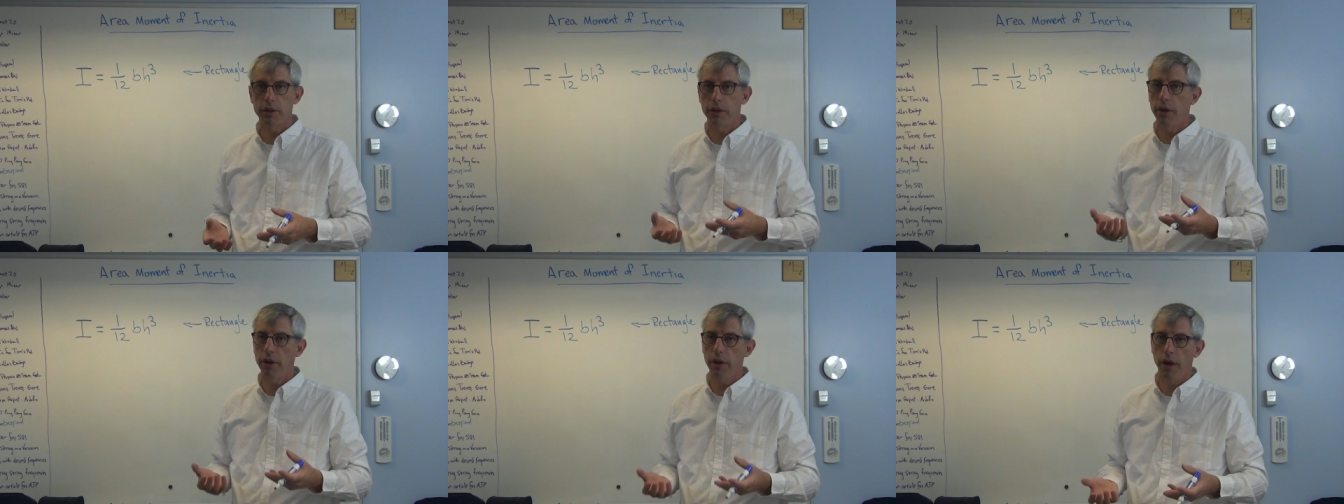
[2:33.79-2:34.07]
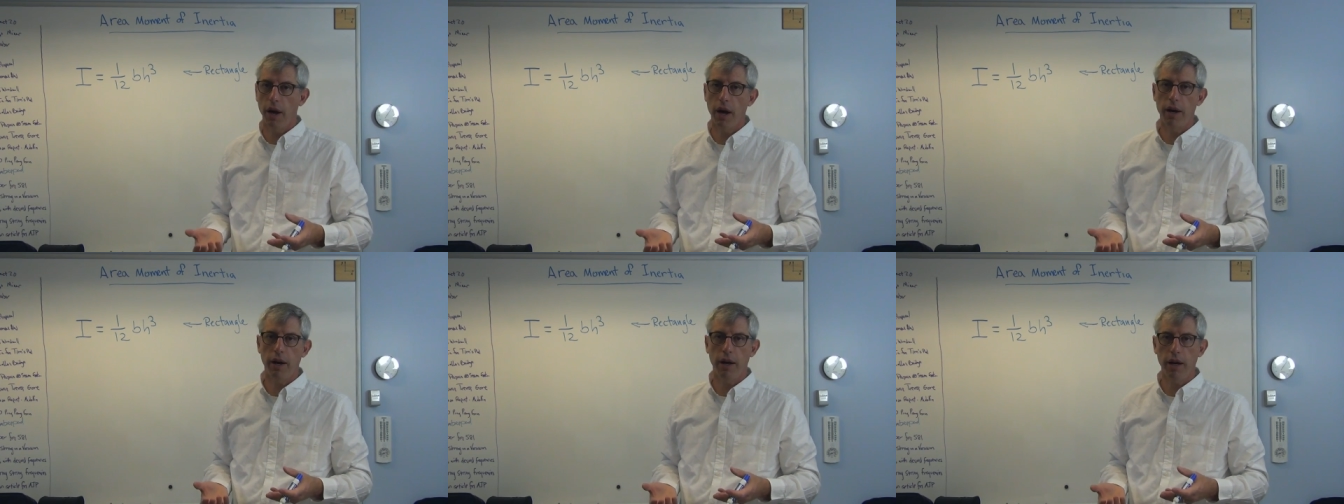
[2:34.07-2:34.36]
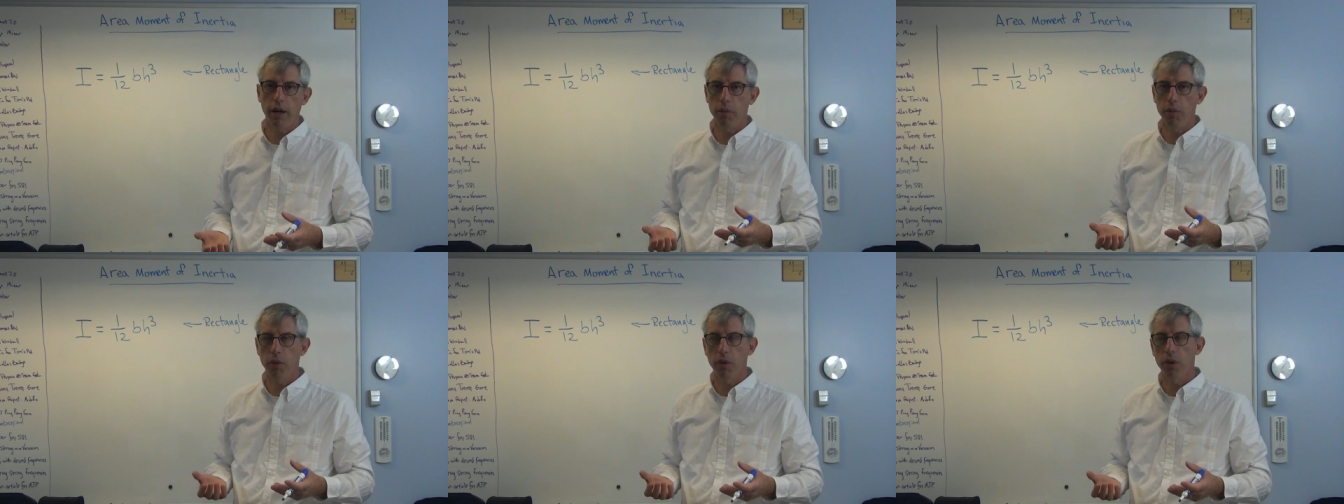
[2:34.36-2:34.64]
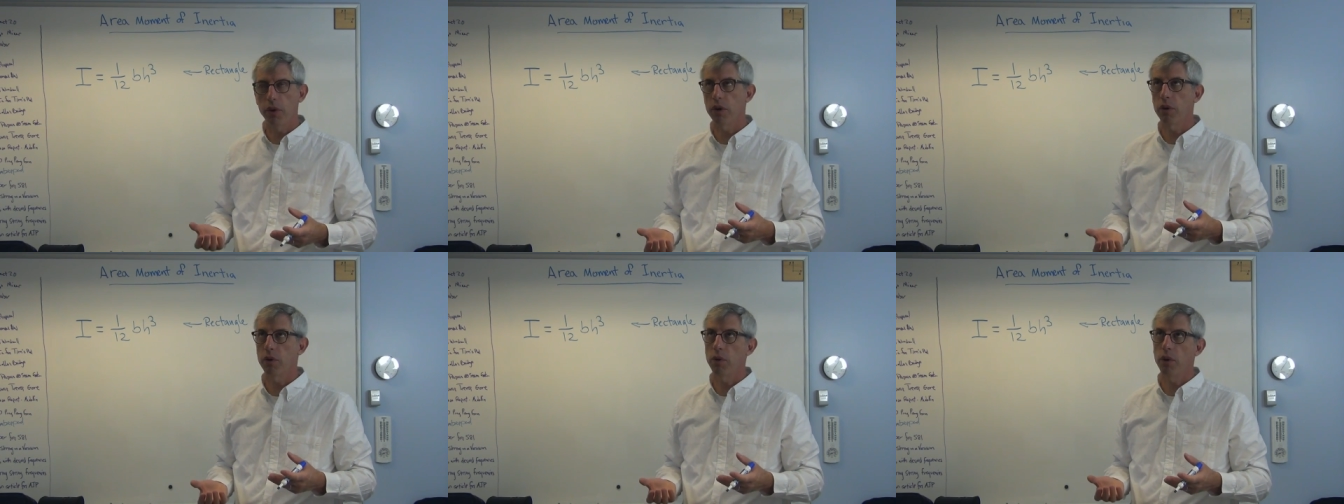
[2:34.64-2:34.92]
They're not
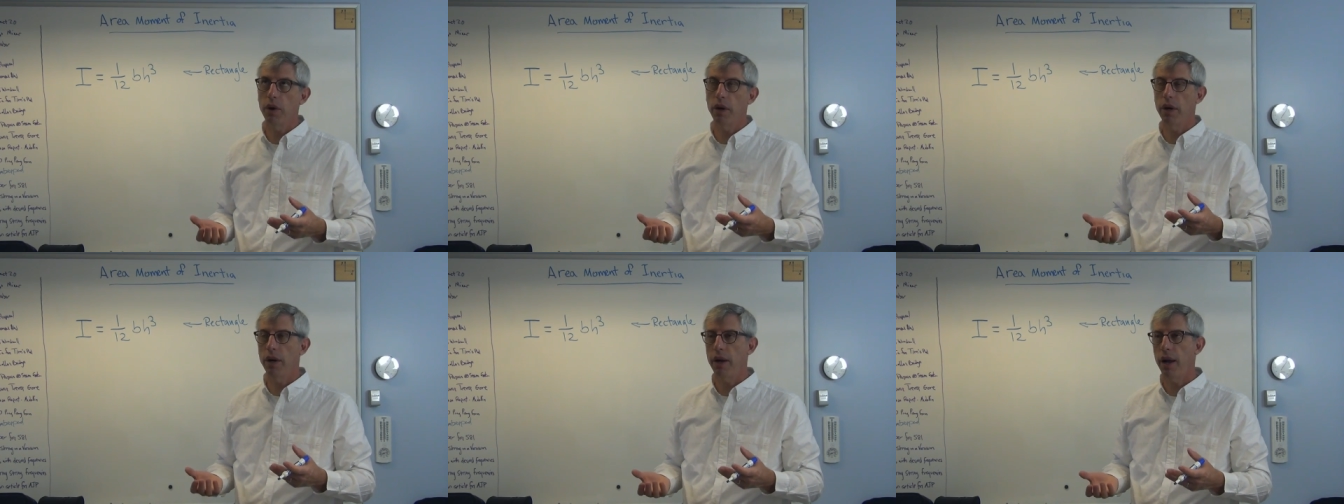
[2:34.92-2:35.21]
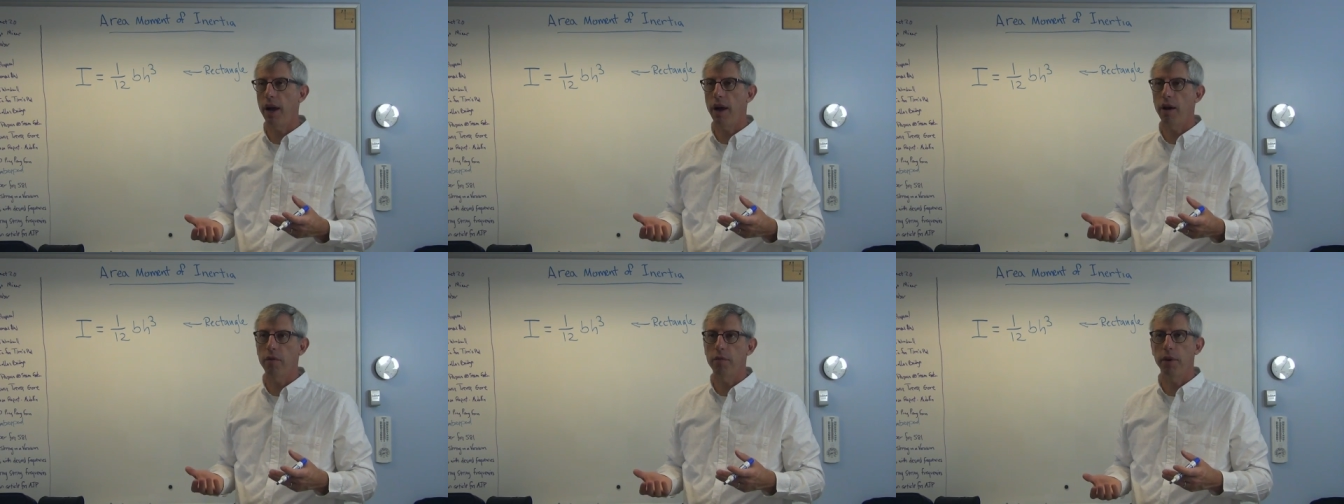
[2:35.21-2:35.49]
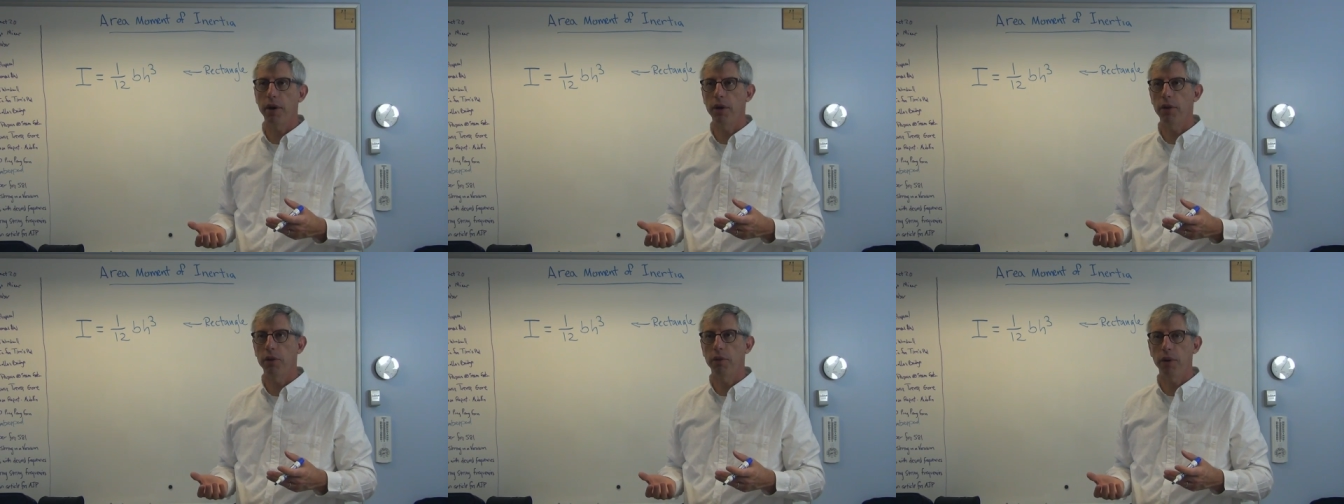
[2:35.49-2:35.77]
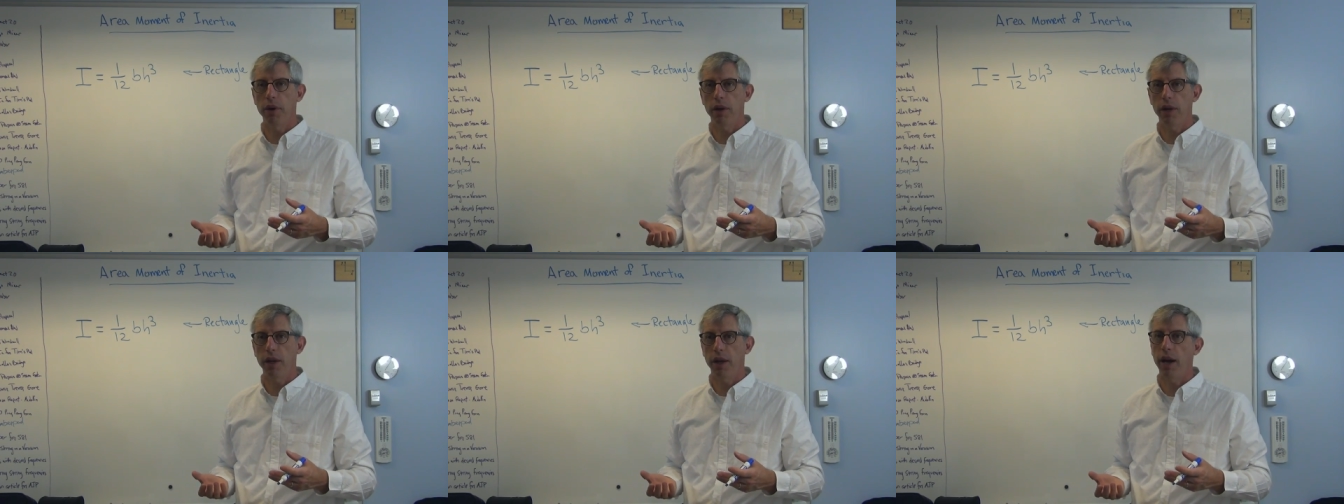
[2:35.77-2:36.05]
anymore. They're one and a half by
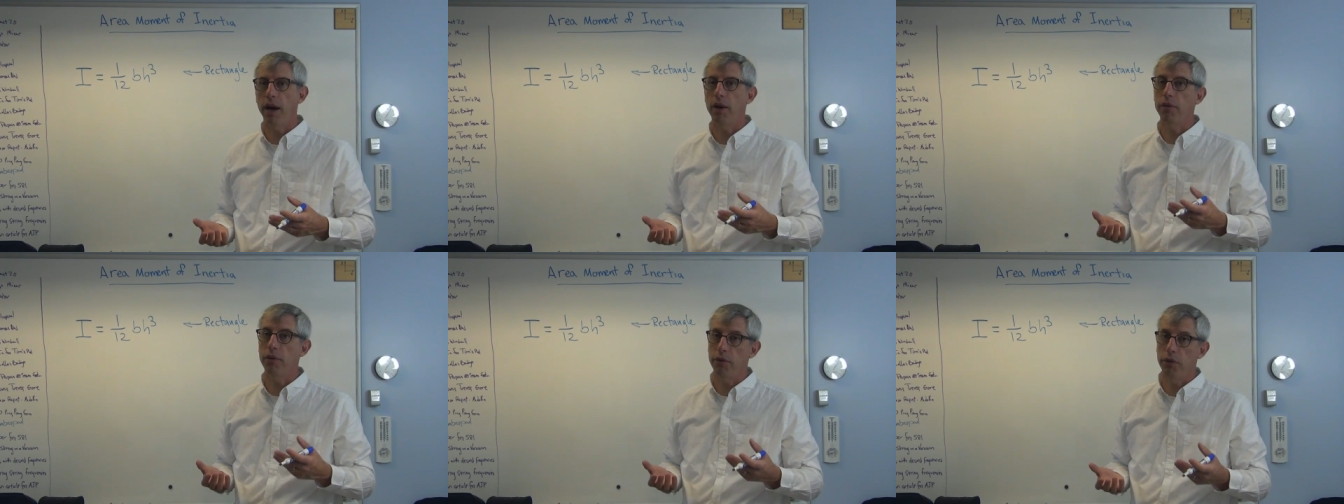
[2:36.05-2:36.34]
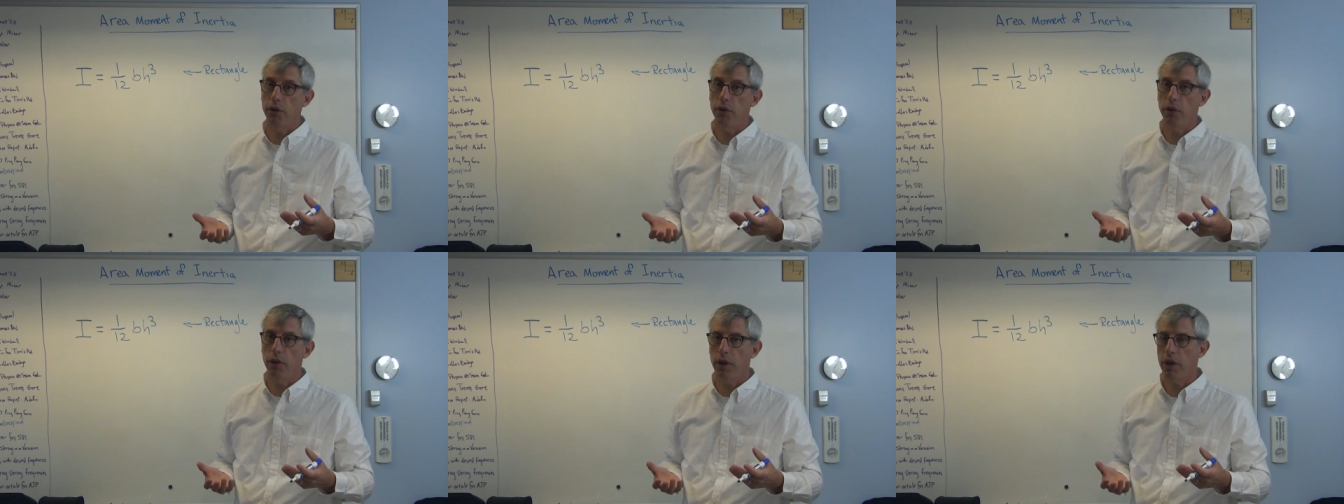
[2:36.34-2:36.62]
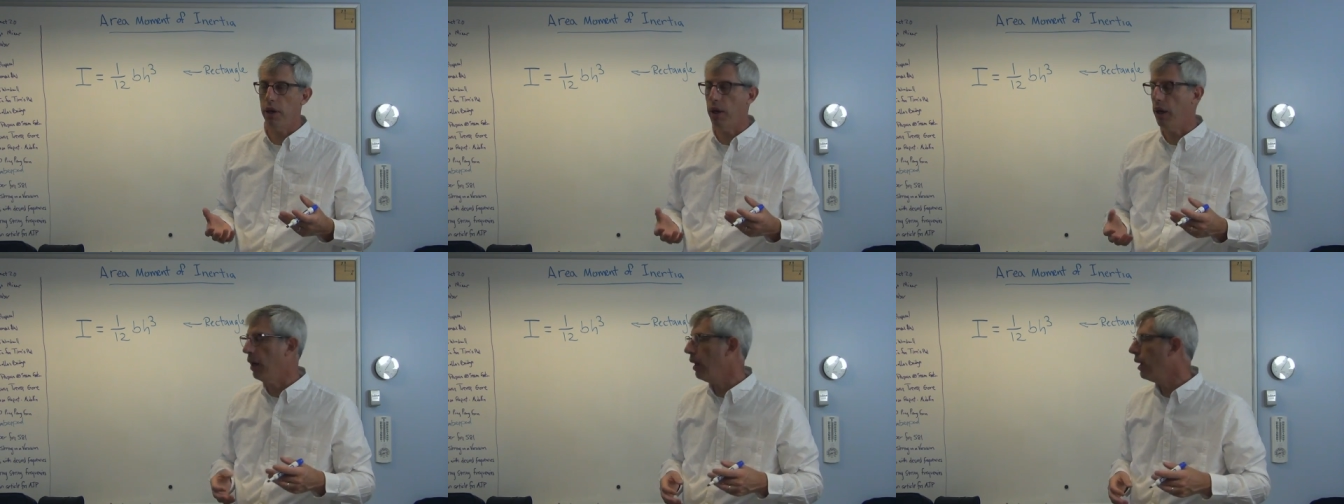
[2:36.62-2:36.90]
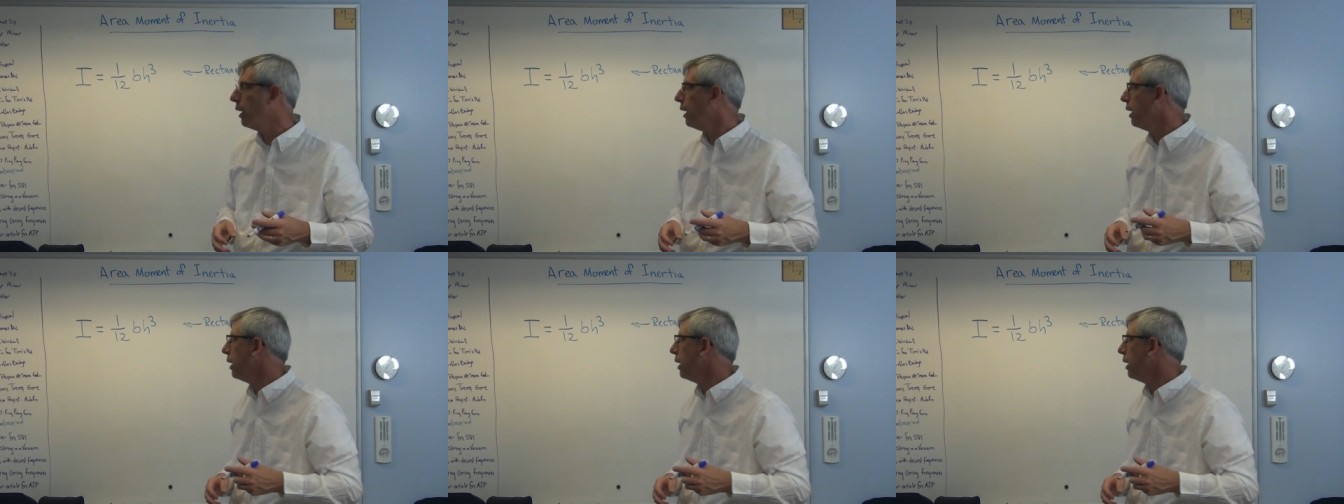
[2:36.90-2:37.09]
three and a half if you're lucky.